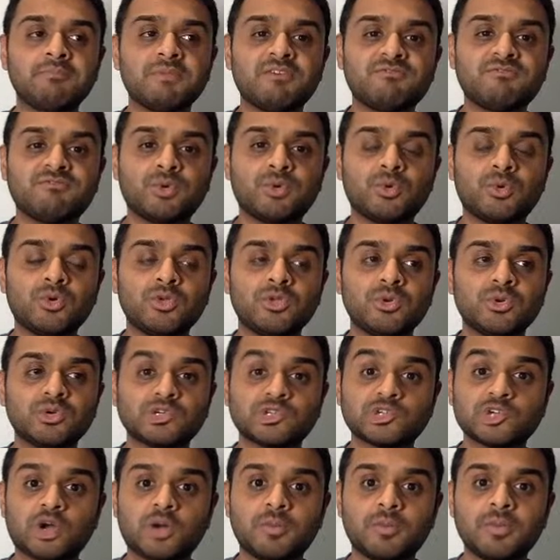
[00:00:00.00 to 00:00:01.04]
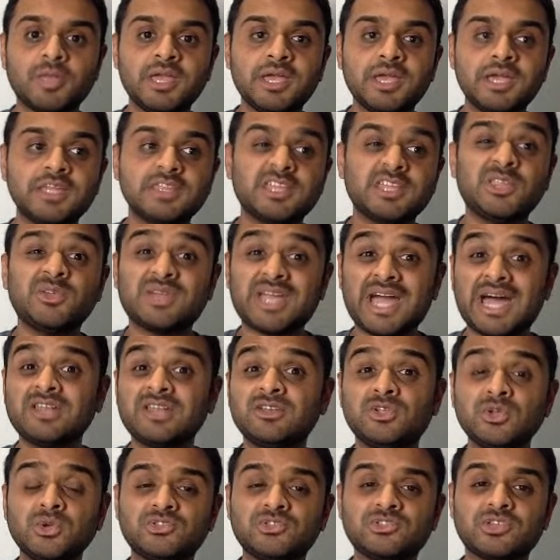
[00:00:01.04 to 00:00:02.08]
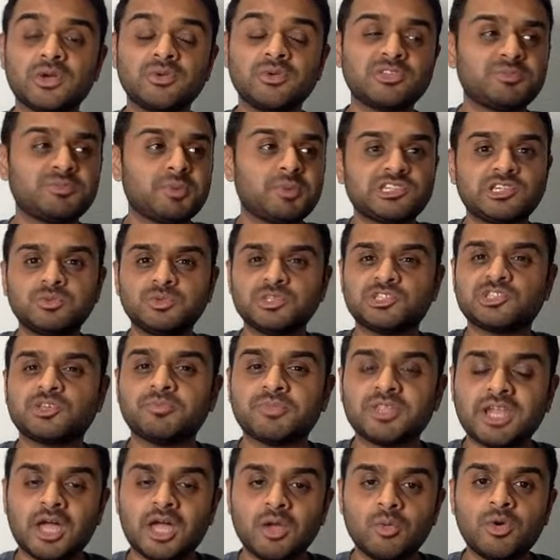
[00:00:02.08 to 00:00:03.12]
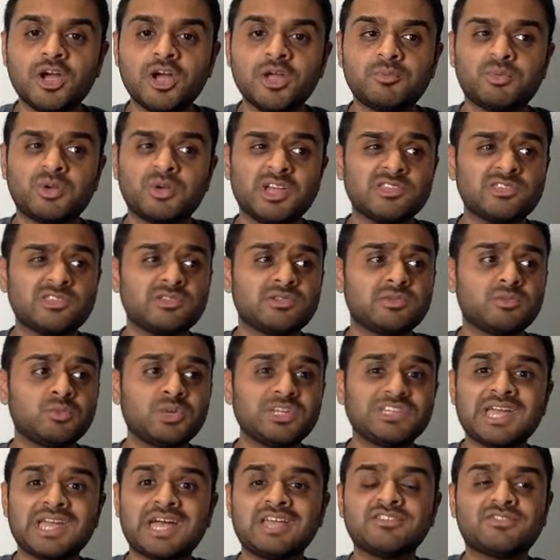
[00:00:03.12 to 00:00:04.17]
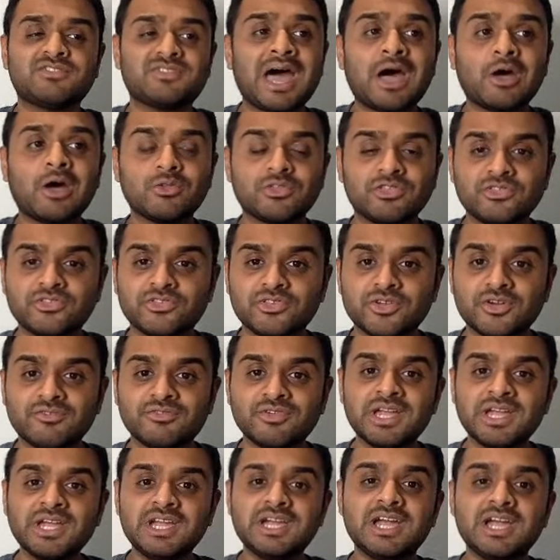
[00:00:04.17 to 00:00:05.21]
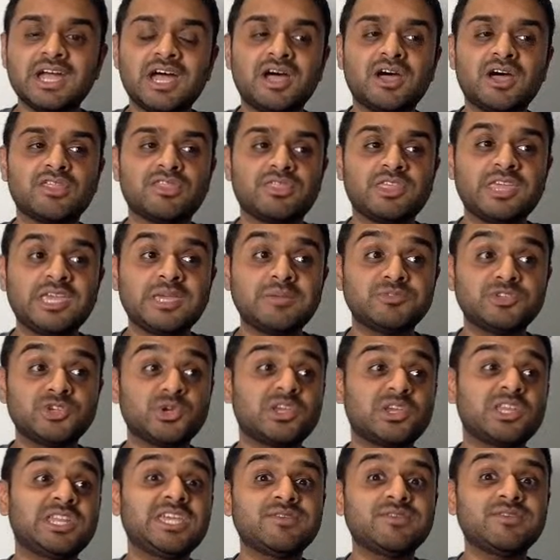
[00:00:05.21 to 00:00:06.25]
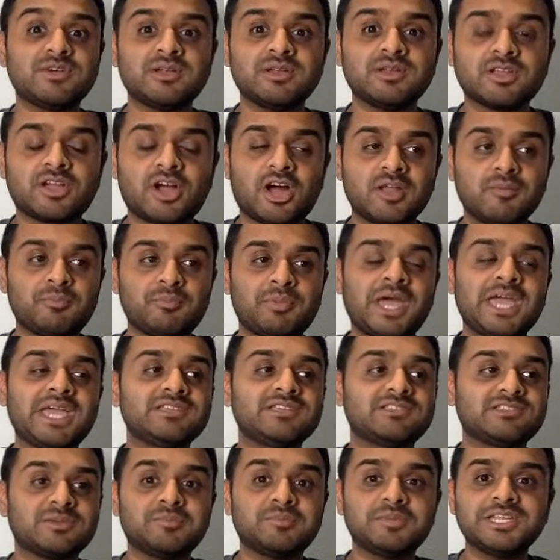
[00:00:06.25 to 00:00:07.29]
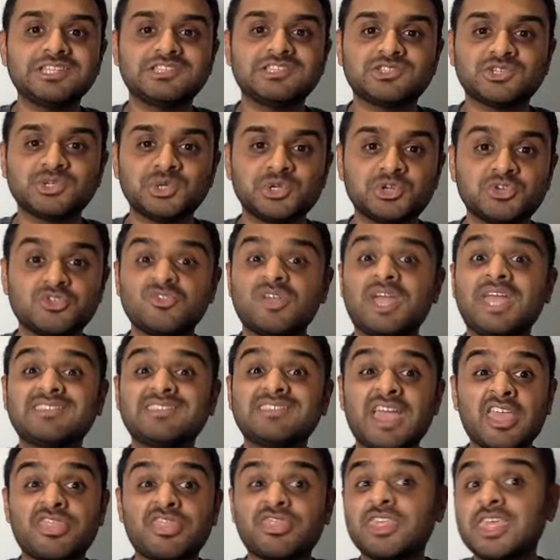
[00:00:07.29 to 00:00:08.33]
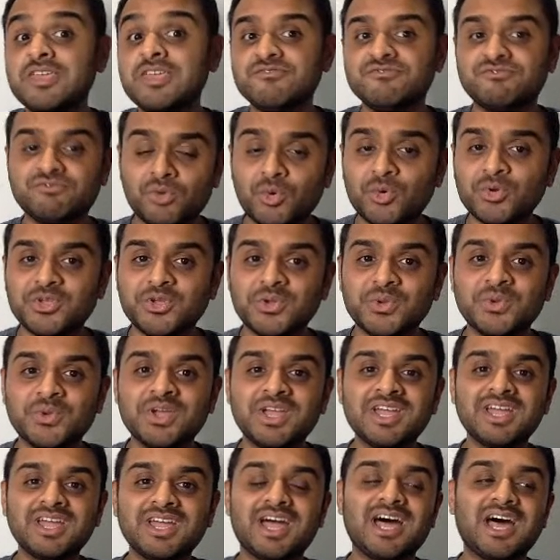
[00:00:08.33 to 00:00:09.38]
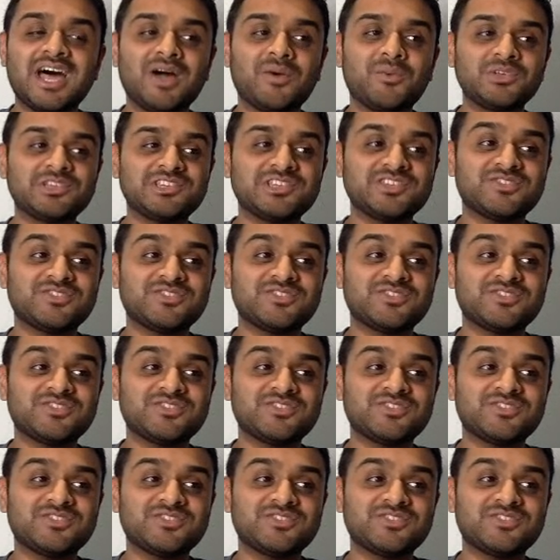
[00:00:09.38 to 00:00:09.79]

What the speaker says: for your shop, then you can do so, especially with something like WordPress, which has thousands of themes. You can even kind of pay somebody to create a theme for you, which is